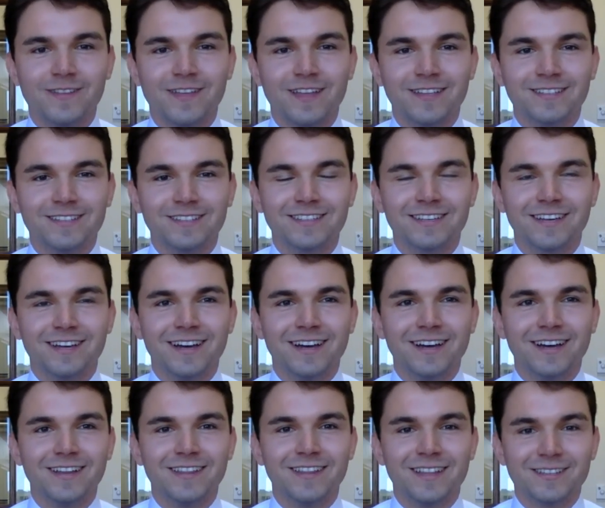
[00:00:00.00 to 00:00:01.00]
That's
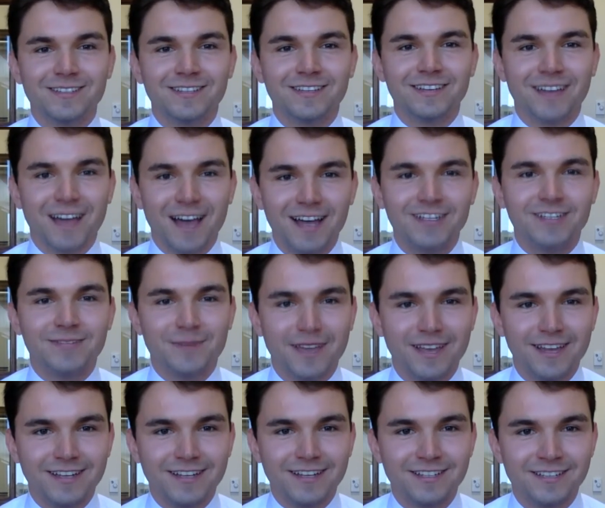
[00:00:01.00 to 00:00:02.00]
an
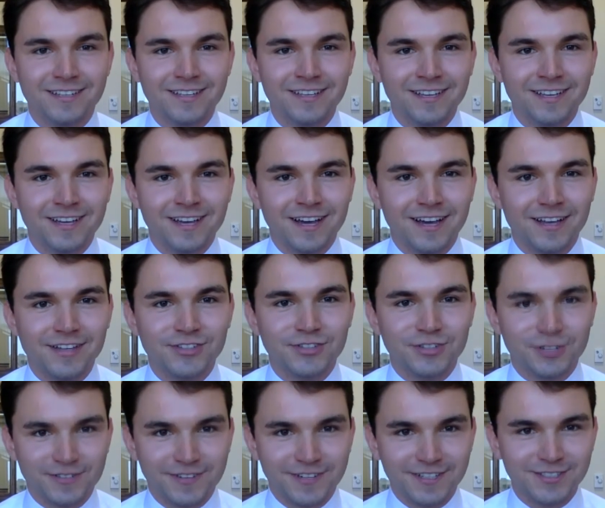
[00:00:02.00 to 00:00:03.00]
on-demand
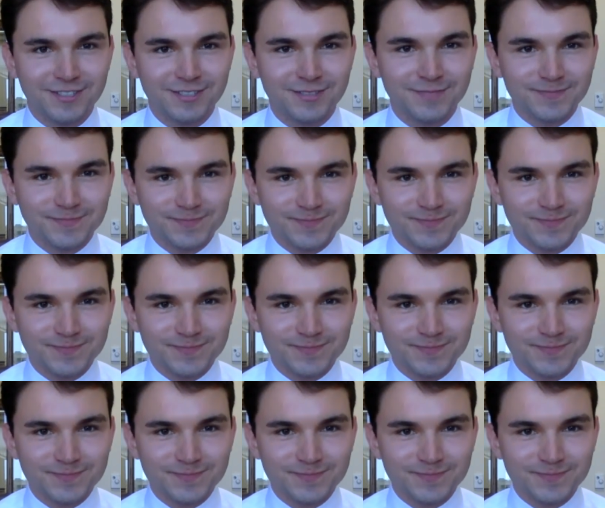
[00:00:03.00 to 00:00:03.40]
service.